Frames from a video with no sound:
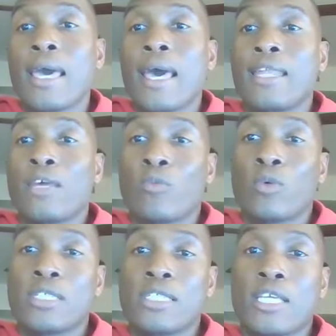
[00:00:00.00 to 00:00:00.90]
And then
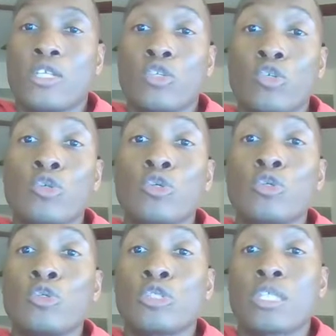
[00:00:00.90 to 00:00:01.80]
once they
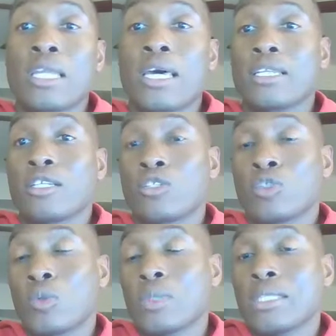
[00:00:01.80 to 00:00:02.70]
do select the
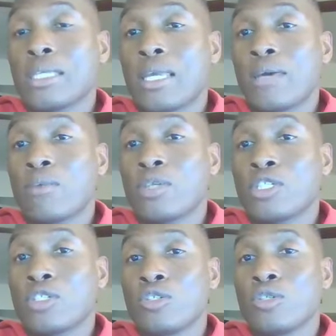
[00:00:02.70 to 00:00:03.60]
choice that they
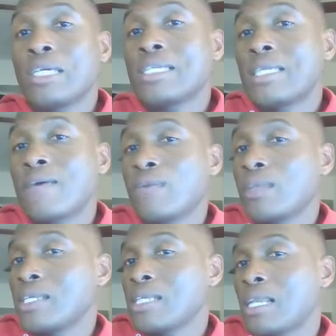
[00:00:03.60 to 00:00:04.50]
wish to do, let's say for
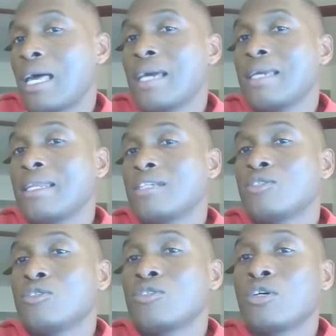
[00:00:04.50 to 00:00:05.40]
this client, they
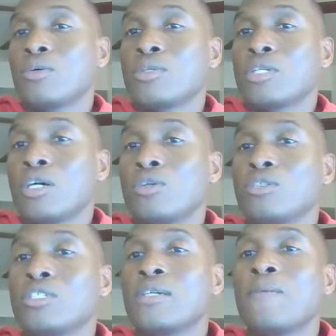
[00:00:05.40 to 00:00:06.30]
choose to go into
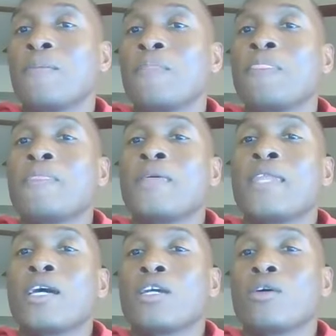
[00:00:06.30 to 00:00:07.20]
coaching, then
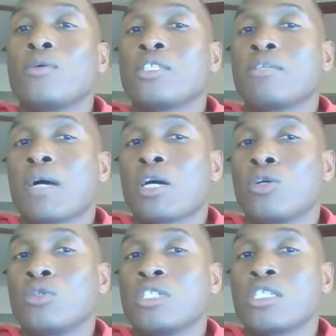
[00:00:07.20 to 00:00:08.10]
they're going to go into my
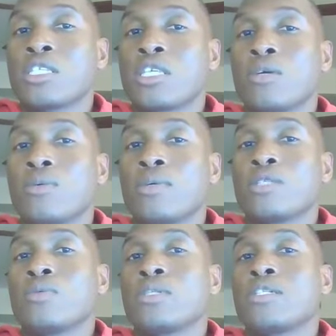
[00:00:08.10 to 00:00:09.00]
coaching
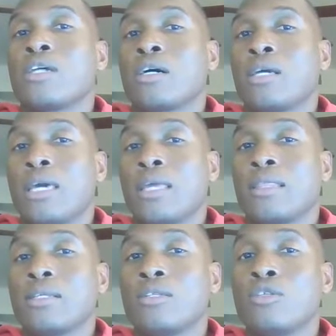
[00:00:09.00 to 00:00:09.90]
sequence, which again,
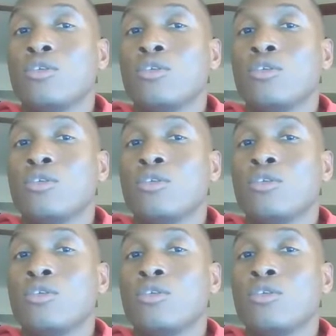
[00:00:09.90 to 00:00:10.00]
the